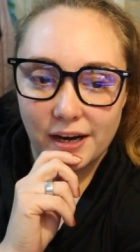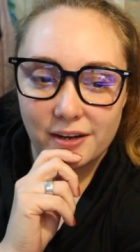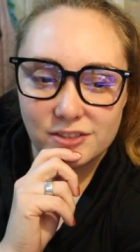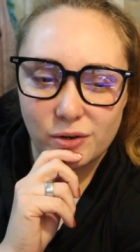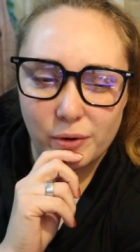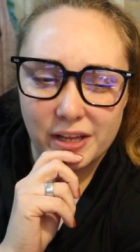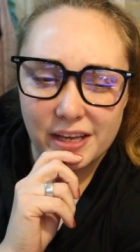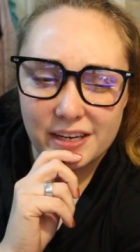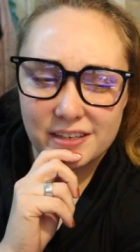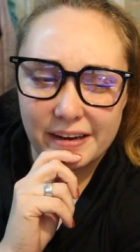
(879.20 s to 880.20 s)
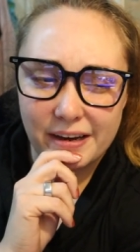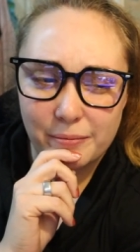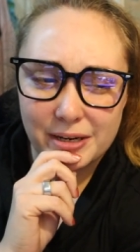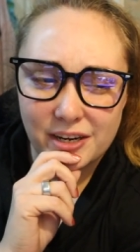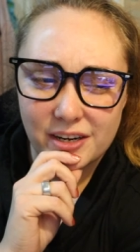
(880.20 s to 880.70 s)
I also want to like take
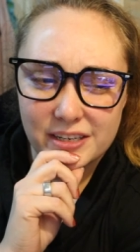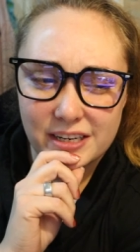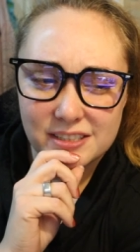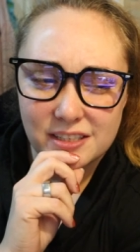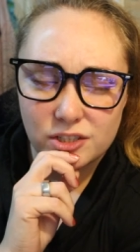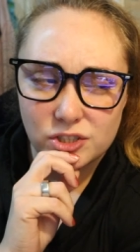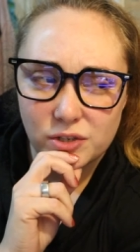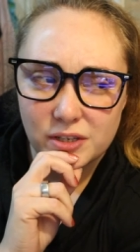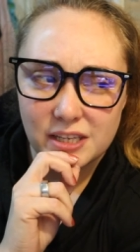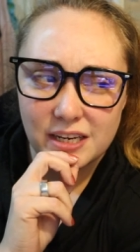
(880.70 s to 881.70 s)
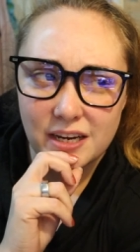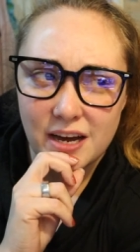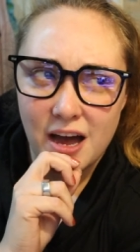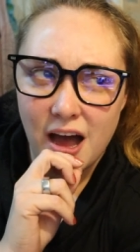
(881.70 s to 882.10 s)
out my contacts here shortly